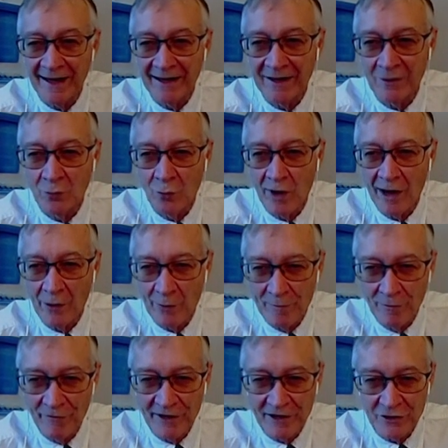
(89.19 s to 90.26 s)
and where are we
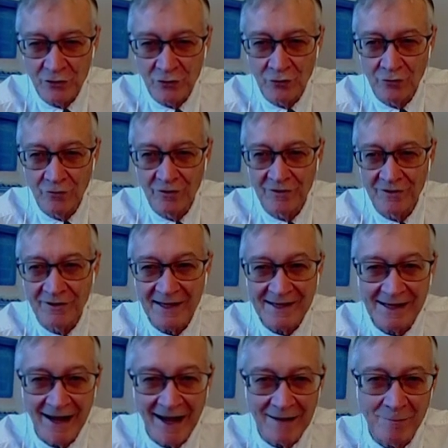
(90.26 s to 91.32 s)
moving to? The
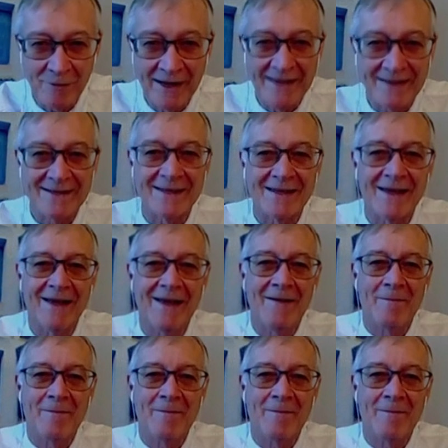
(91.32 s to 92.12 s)
next slide, please.